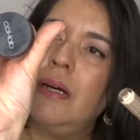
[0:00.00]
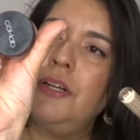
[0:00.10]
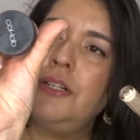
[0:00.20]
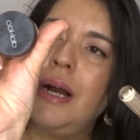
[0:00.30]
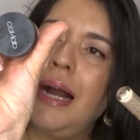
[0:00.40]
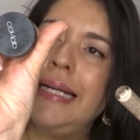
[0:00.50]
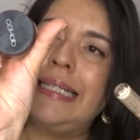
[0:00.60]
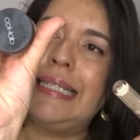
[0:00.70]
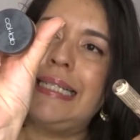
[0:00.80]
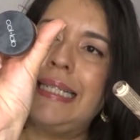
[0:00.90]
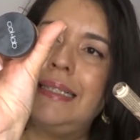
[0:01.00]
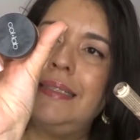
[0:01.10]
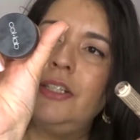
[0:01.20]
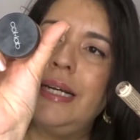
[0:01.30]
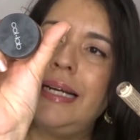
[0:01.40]
under eye
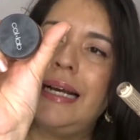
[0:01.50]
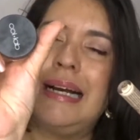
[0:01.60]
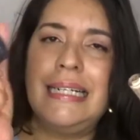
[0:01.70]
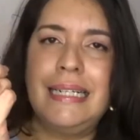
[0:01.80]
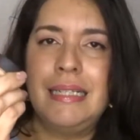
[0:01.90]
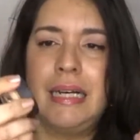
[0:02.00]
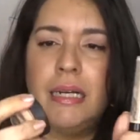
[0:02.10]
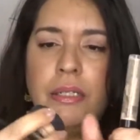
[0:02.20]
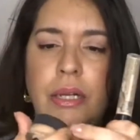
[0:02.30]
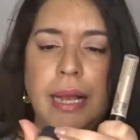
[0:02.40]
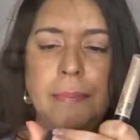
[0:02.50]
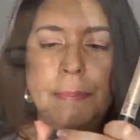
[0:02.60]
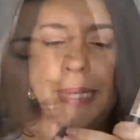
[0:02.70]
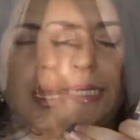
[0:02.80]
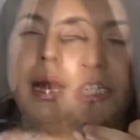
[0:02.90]
concealer, and I got it in the color light
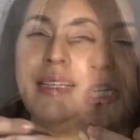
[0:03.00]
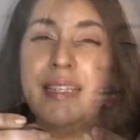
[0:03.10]
peach.